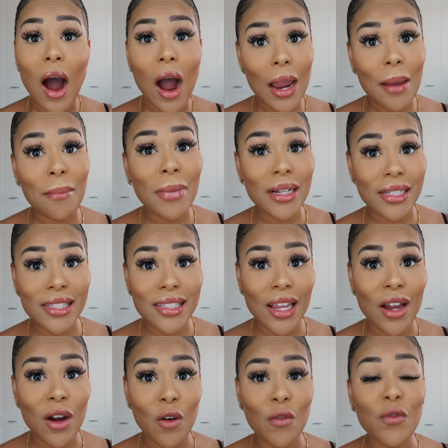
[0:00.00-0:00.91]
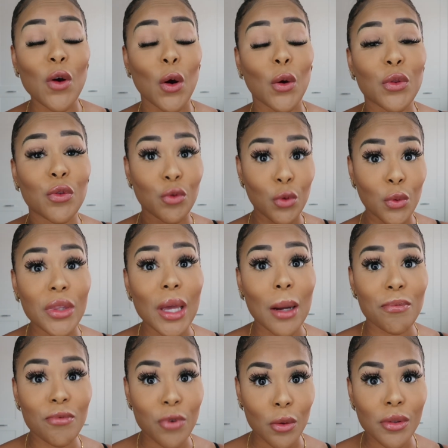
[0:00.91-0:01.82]
I myself, going through
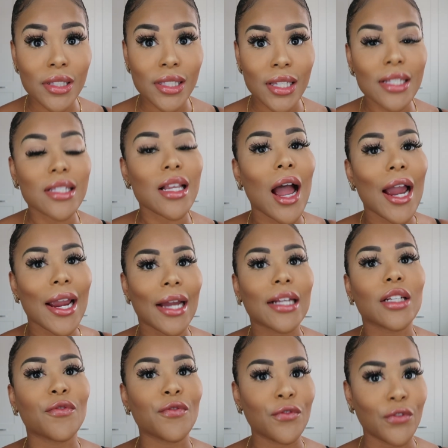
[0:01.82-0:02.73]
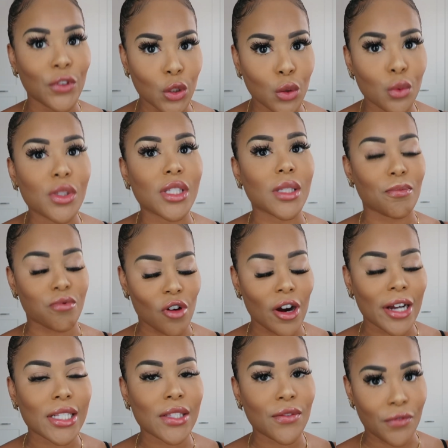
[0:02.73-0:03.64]
that process, I had a few
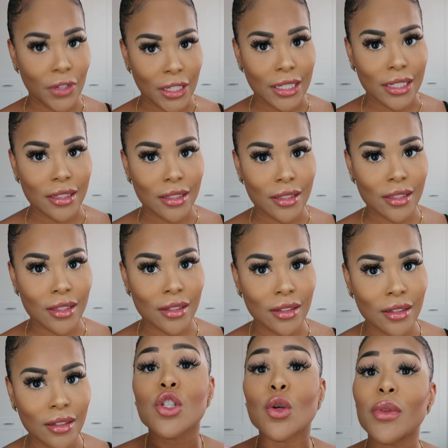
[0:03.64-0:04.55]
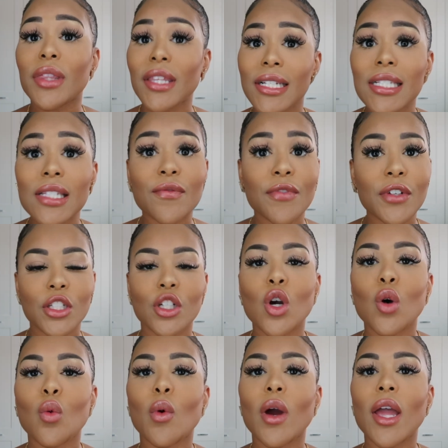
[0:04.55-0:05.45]
surprise fees. So this
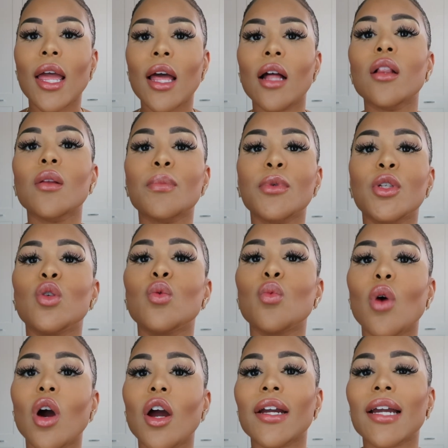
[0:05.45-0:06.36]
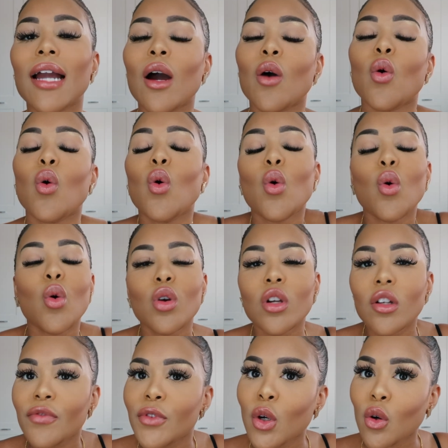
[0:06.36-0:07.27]
video will help you work out all
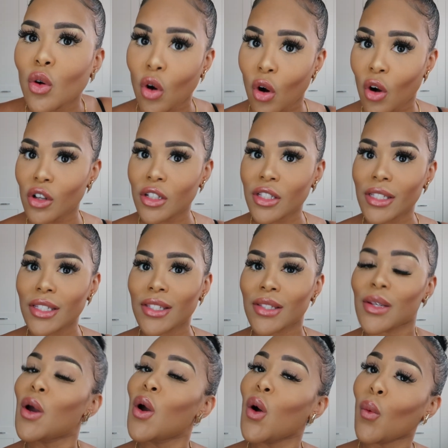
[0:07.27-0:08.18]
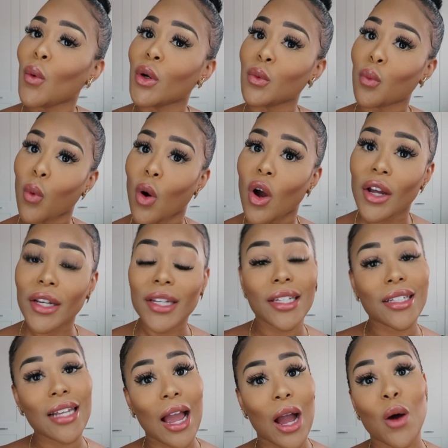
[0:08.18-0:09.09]
of your costs when
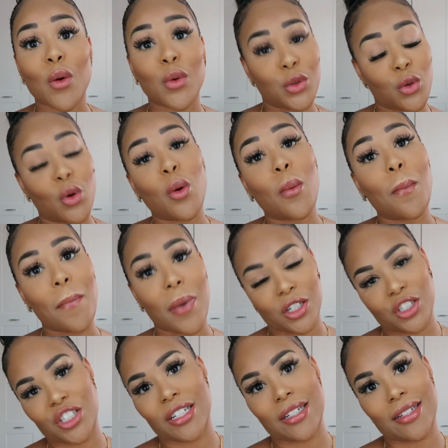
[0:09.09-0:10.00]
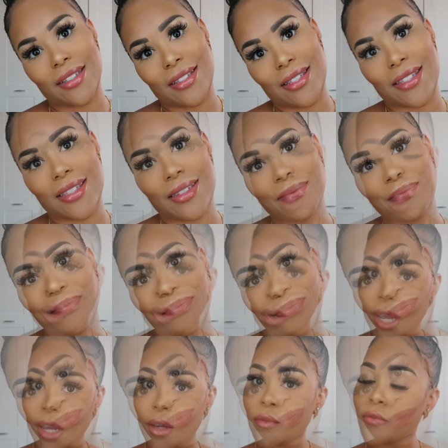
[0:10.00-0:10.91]
working out your budget.
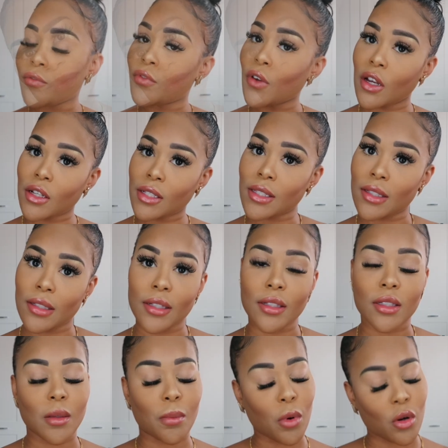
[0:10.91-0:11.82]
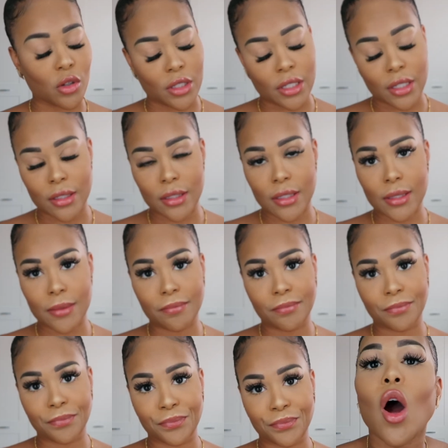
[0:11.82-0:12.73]
Okay, firstly, deposits.
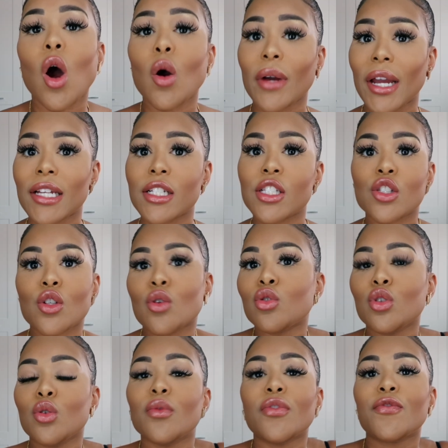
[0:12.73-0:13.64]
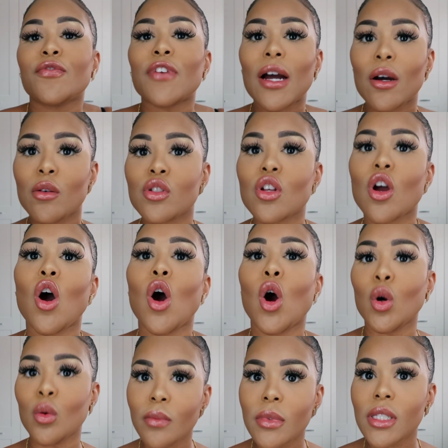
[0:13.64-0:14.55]
Okay, so you've found a
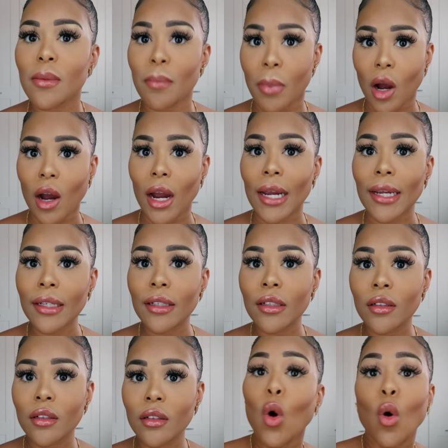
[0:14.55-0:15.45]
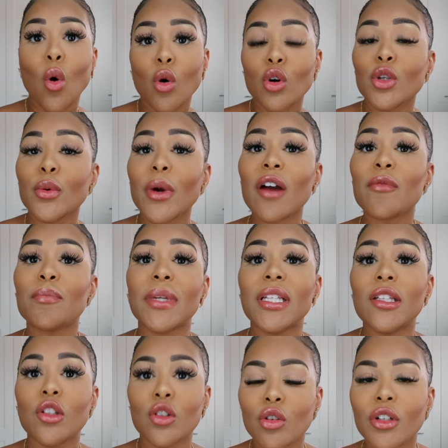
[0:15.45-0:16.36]
home to buy, or you have
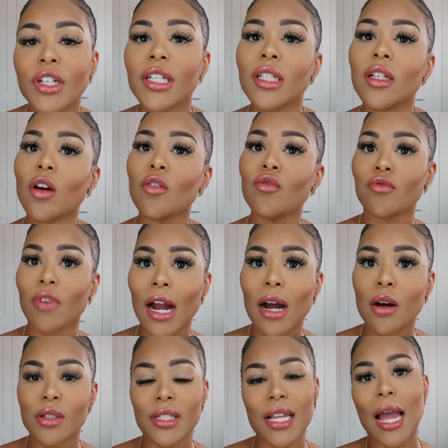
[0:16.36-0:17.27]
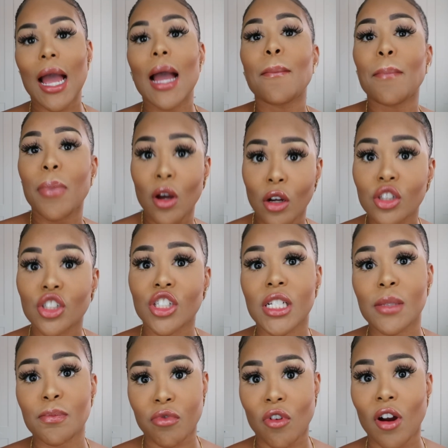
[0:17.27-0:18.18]
been looking around at
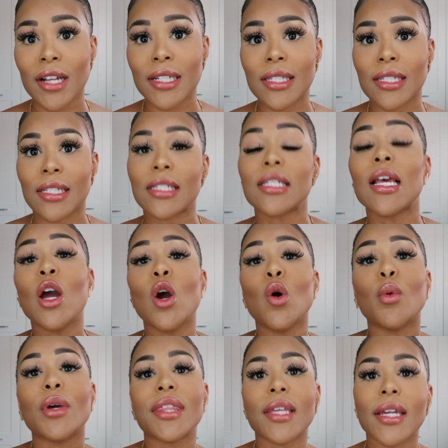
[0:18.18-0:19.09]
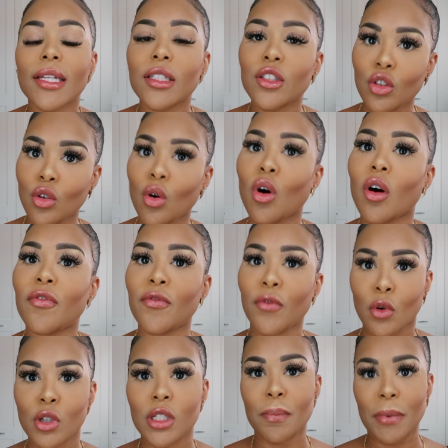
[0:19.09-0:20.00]
purchase prices within your
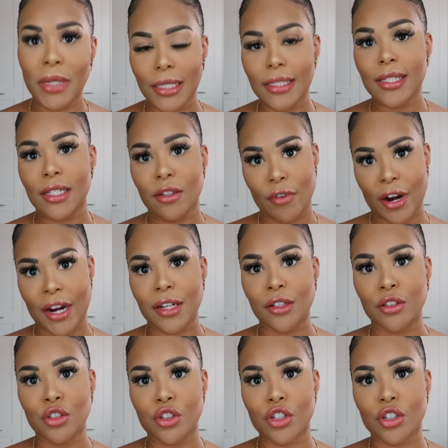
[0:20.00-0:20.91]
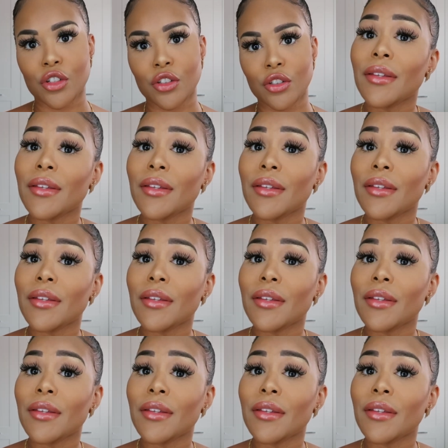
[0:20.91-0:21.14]
affordability range.